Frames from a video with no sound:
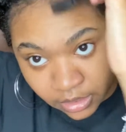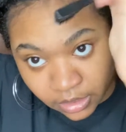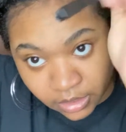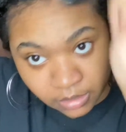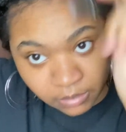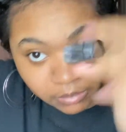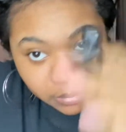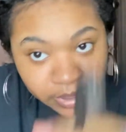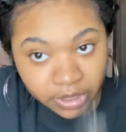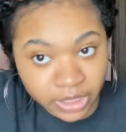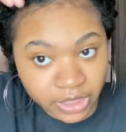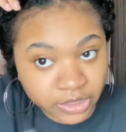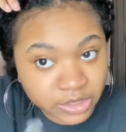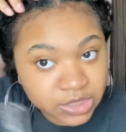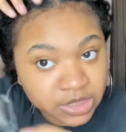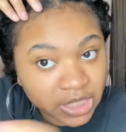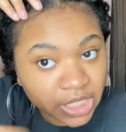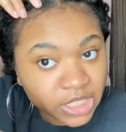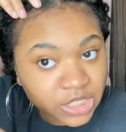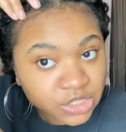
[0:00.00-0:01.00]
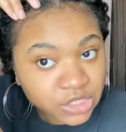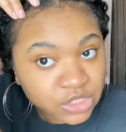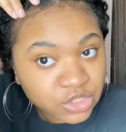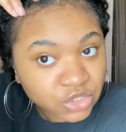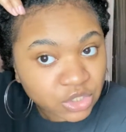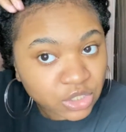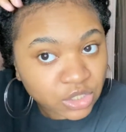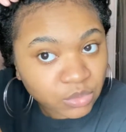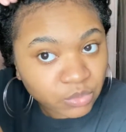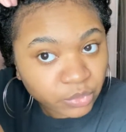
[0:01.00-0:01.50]
But yeah, this edge
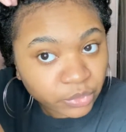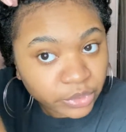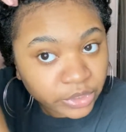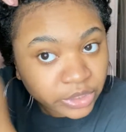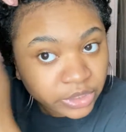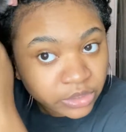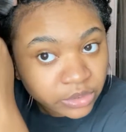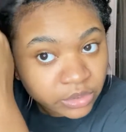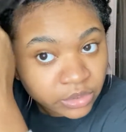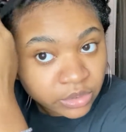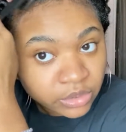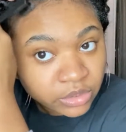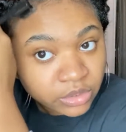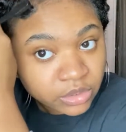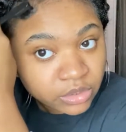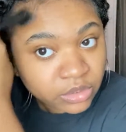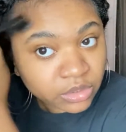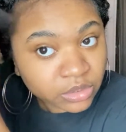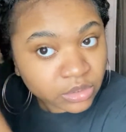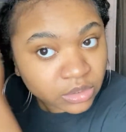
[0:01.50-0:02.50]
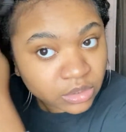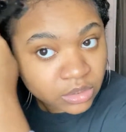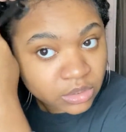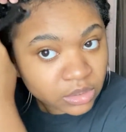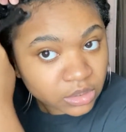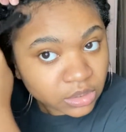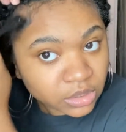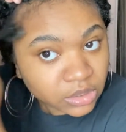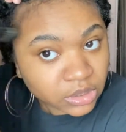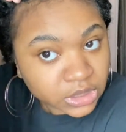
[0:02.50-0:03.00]
control real,
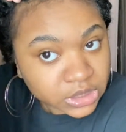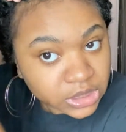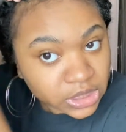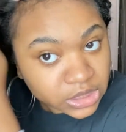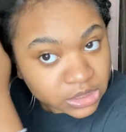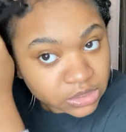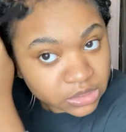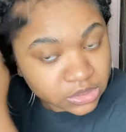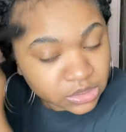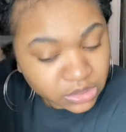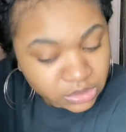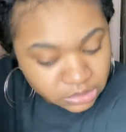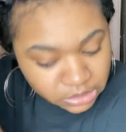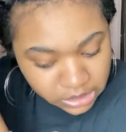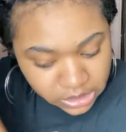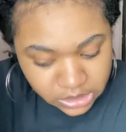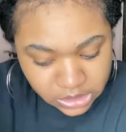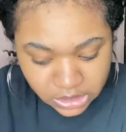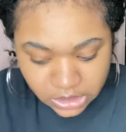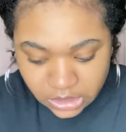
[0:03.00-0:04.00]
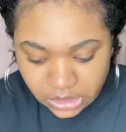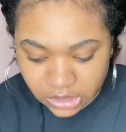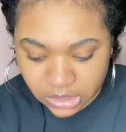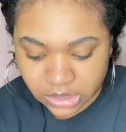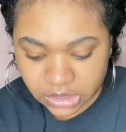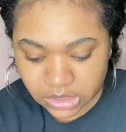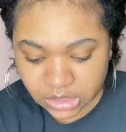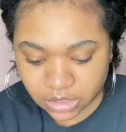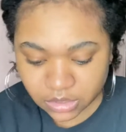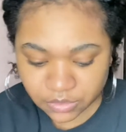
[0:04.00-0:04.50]
this edge control does good.
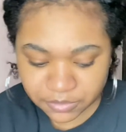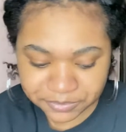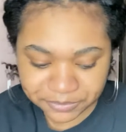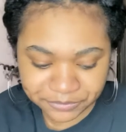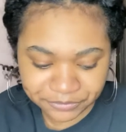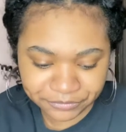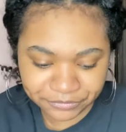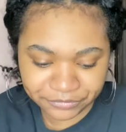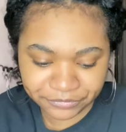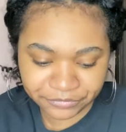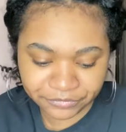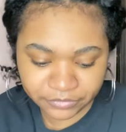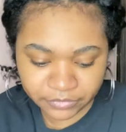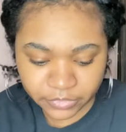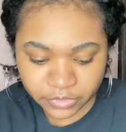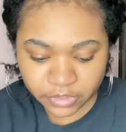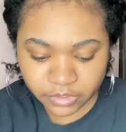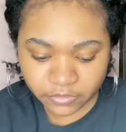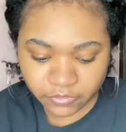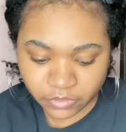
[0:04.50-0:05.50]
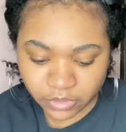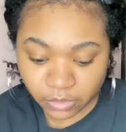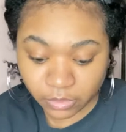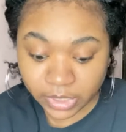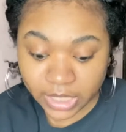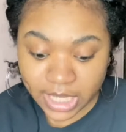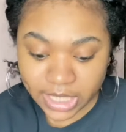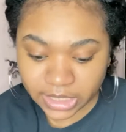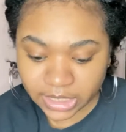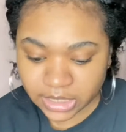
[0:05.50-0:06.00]
So for what
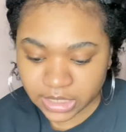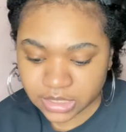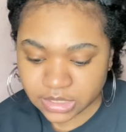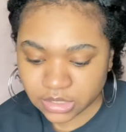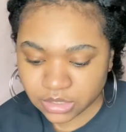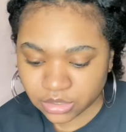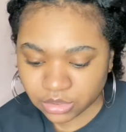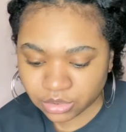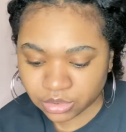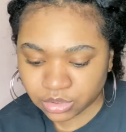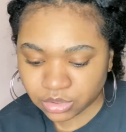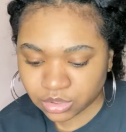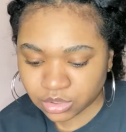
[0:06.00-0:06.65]
I need it to do,